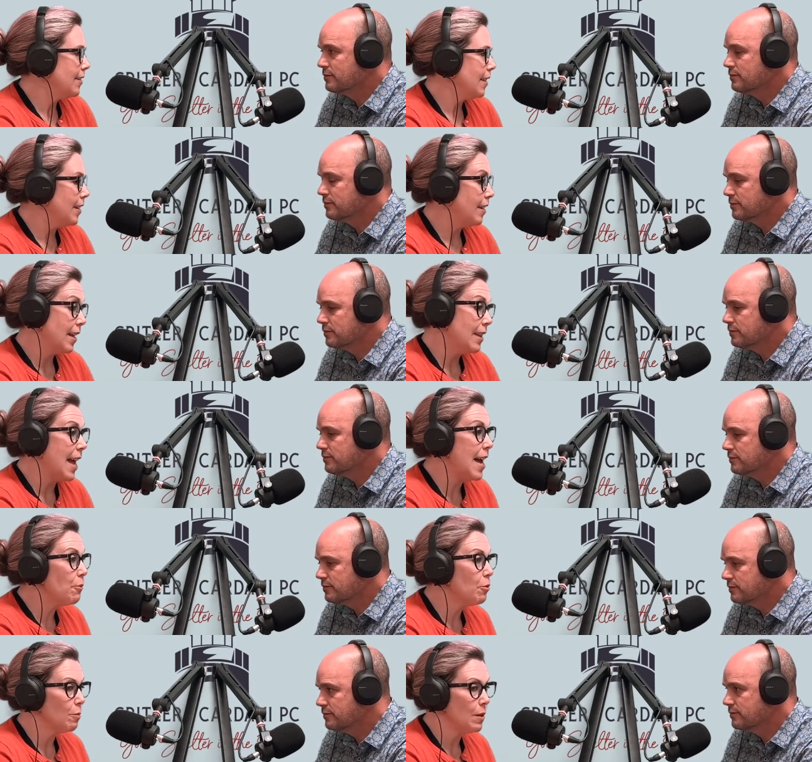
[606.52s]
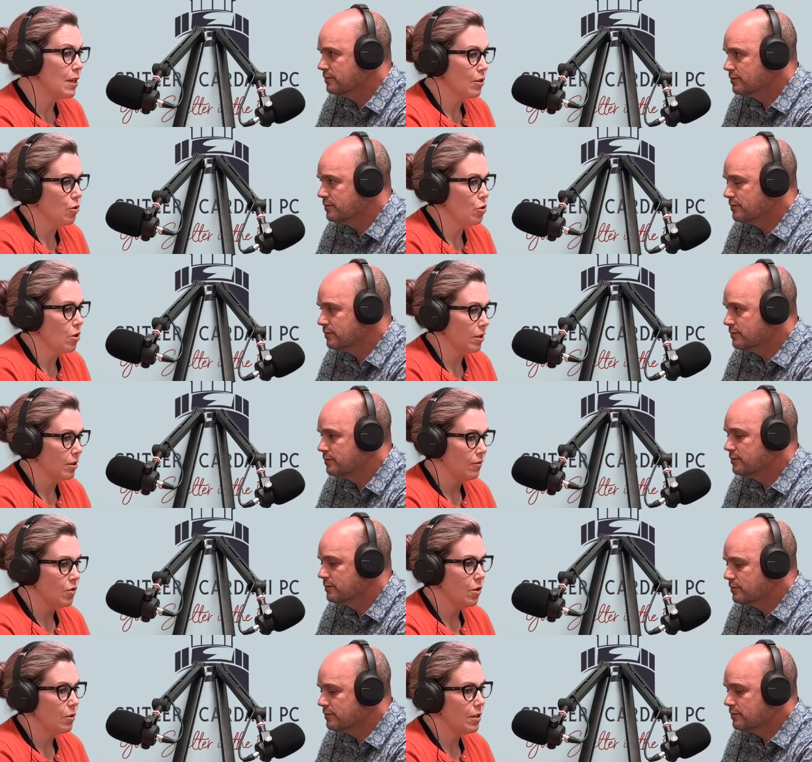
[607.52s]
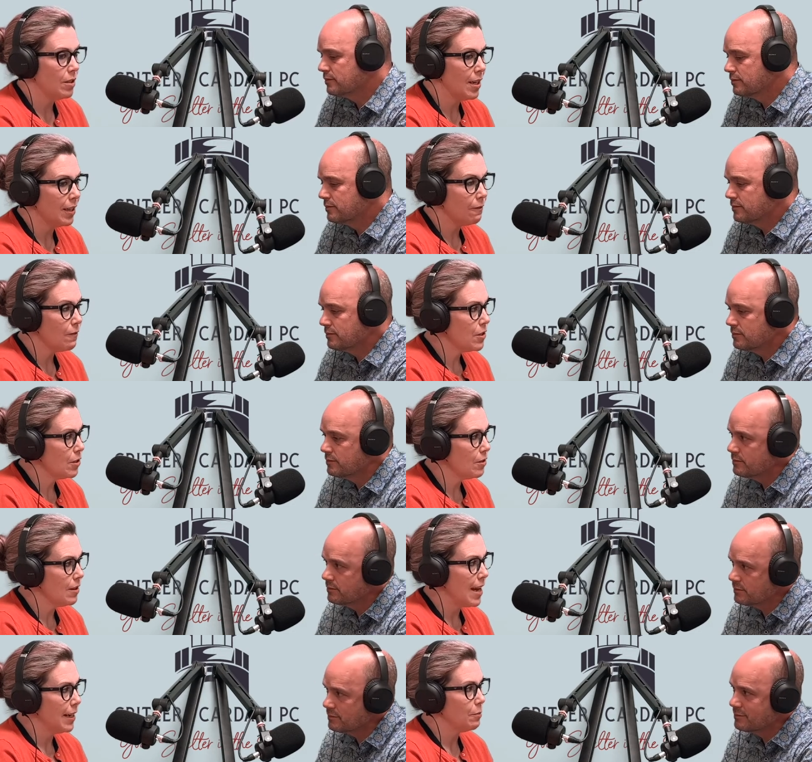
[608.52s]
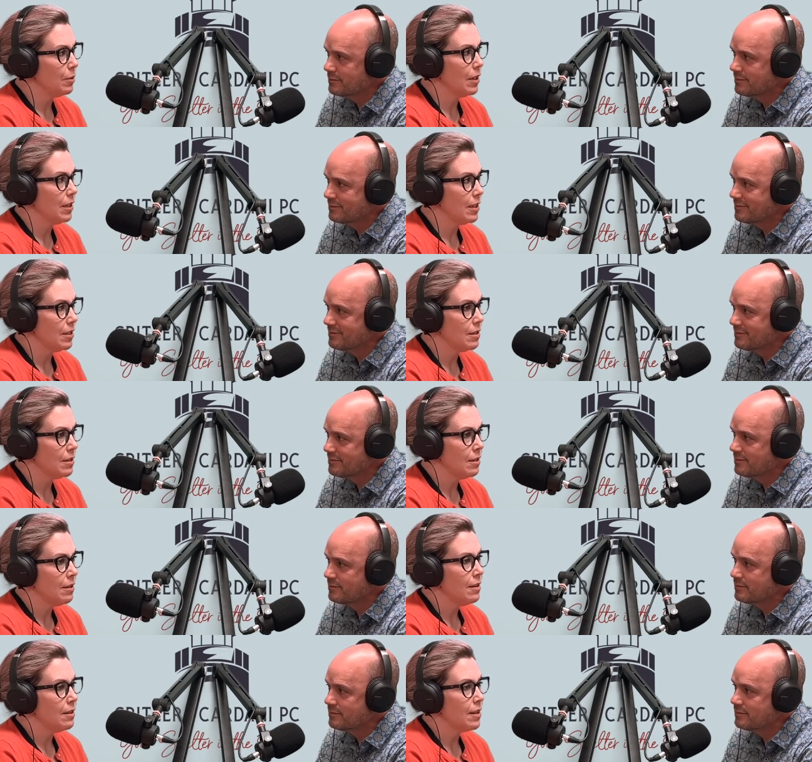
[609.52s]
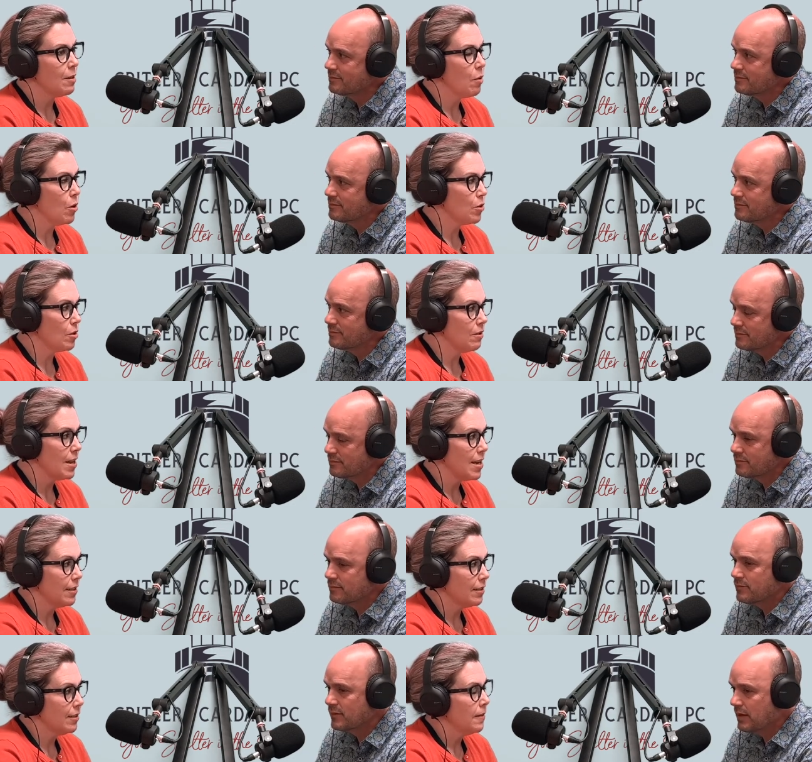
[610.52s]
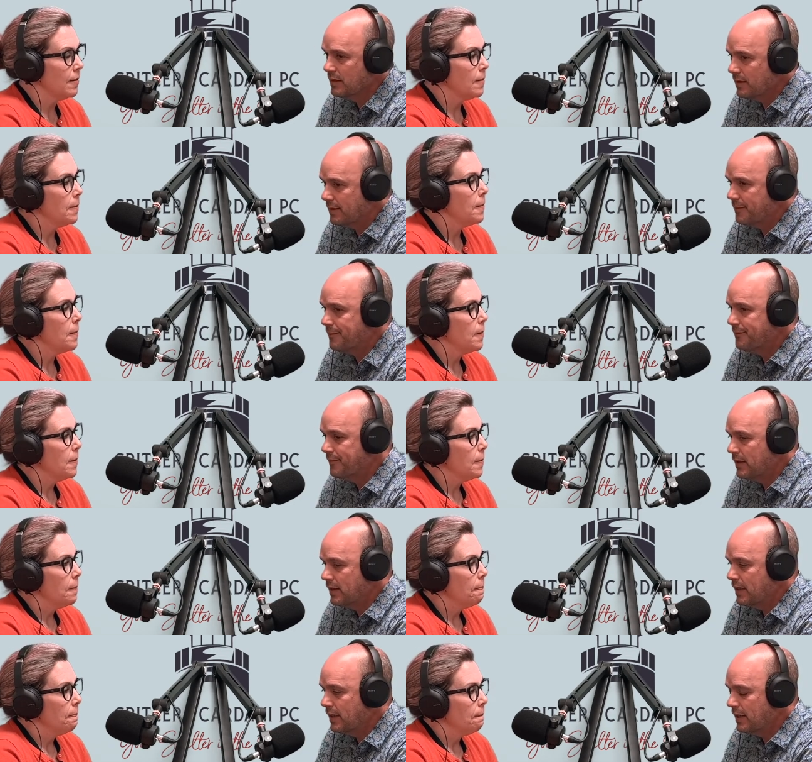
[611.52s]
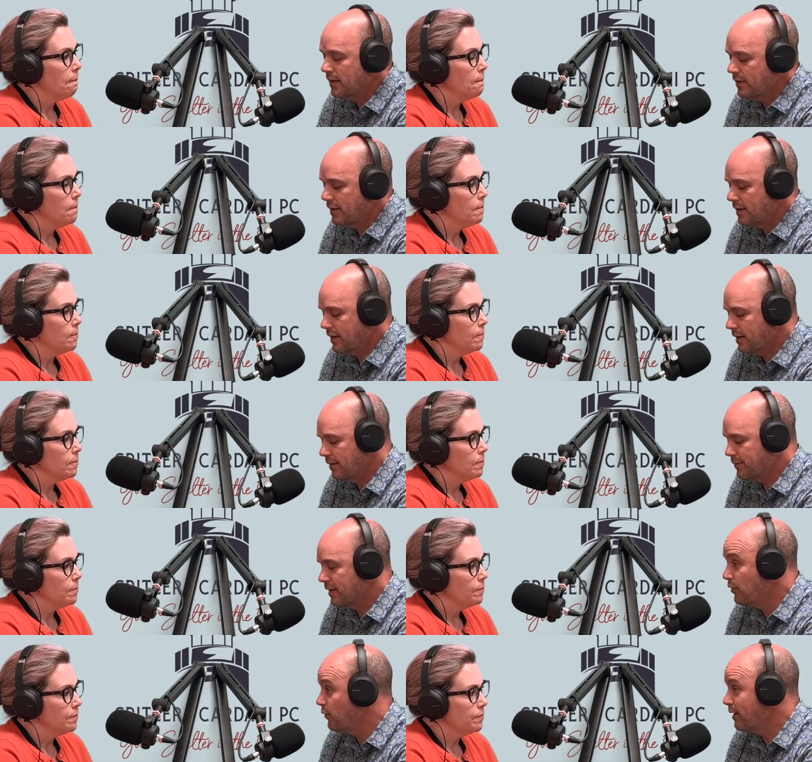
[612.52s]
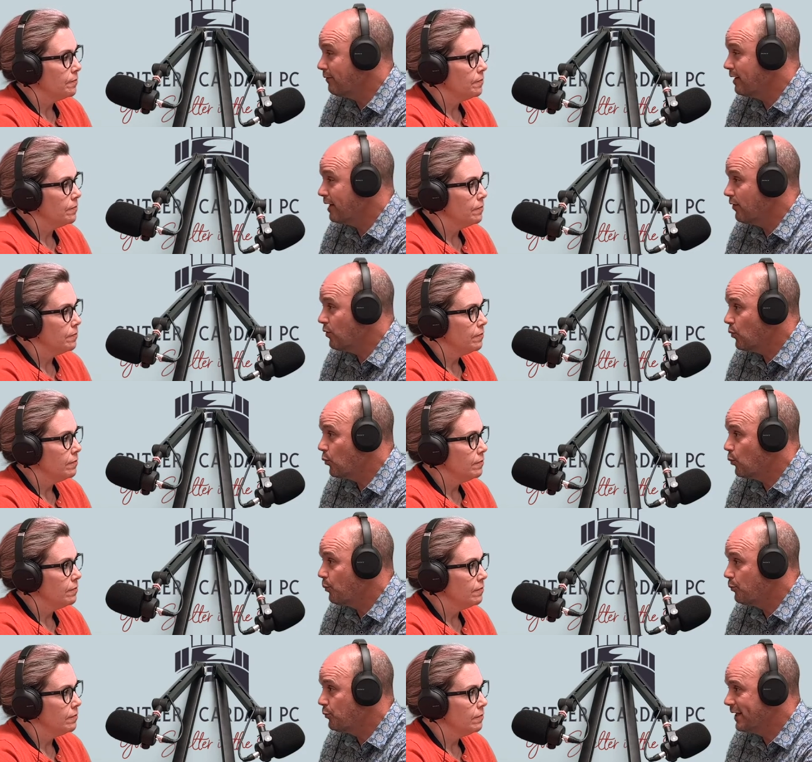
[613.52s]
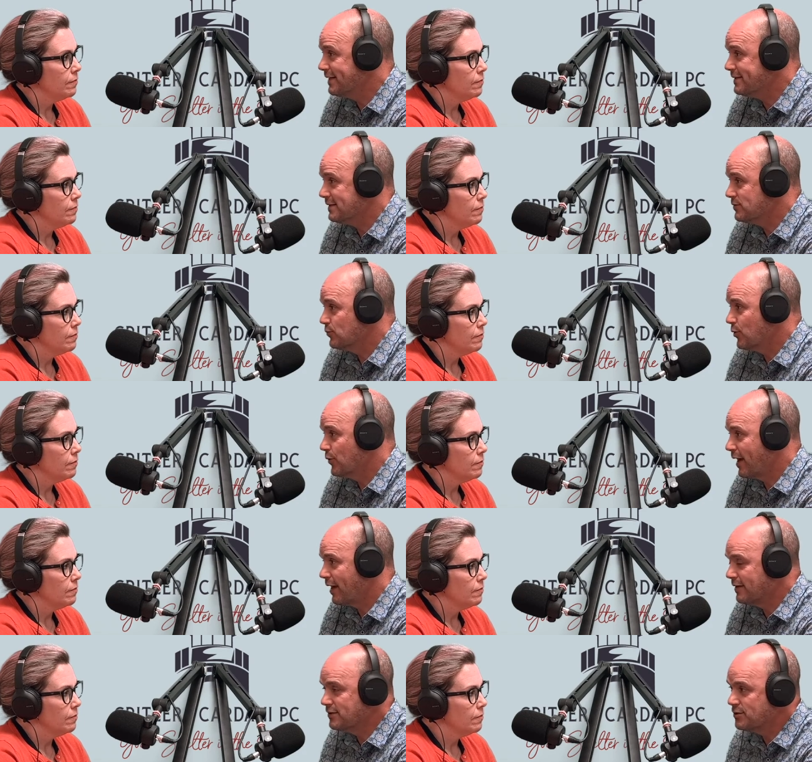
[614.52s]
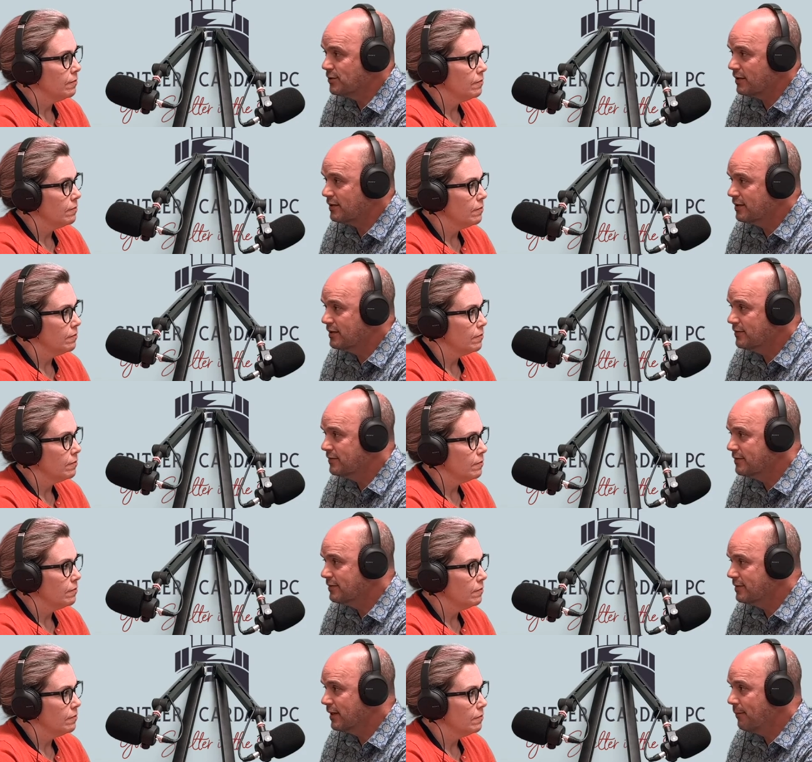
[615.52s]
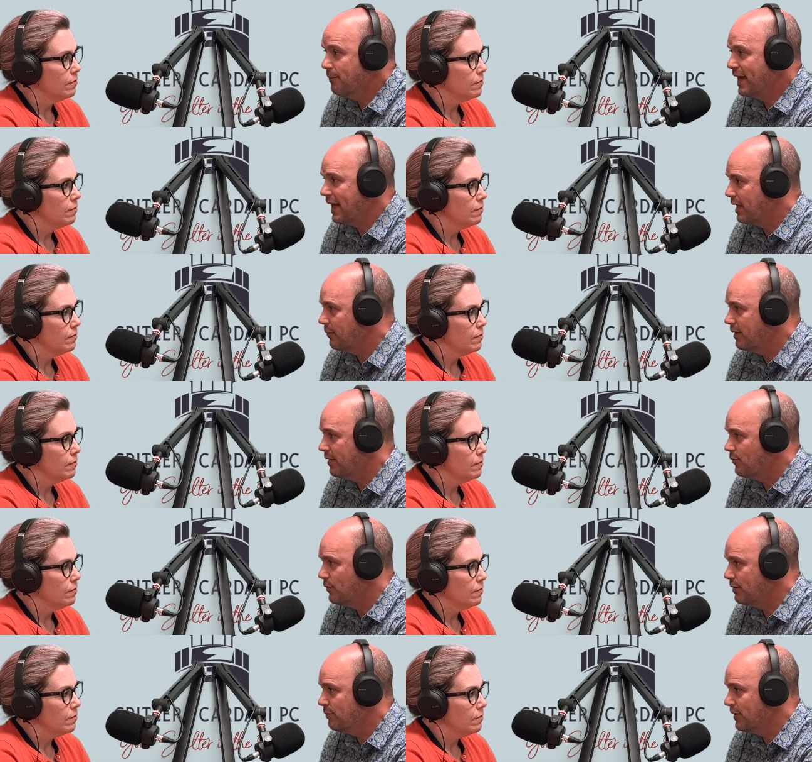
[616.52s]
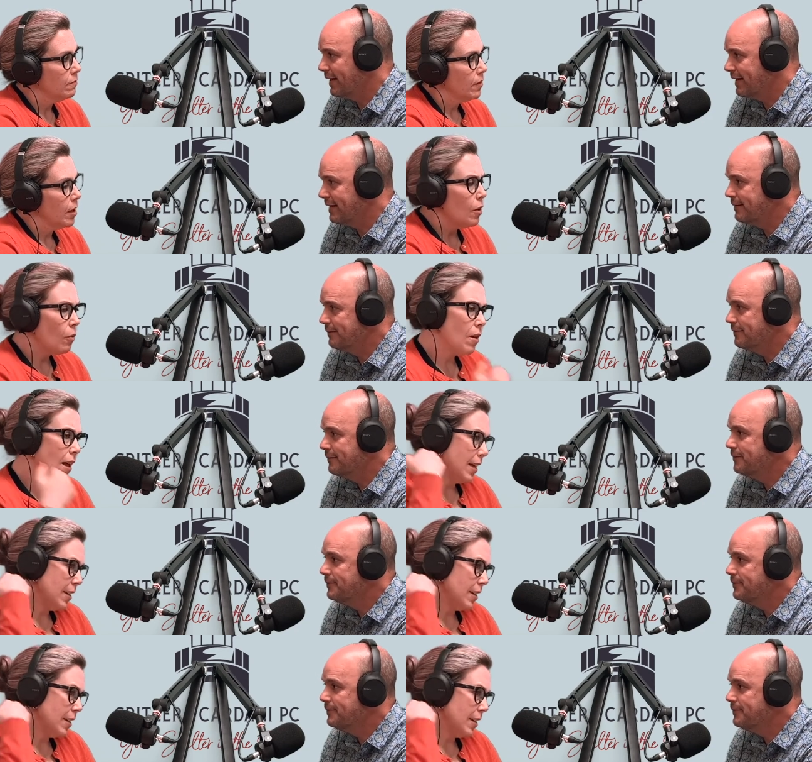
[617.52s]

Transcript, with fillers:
Speaker 1: and and that would be constructive. So it's not the physical act, but it is the emotional act. Yeah.
Speaker 2: And I think, um, can you think of any other places where that constructive abandonment would play?
Speaker 1: Well, I,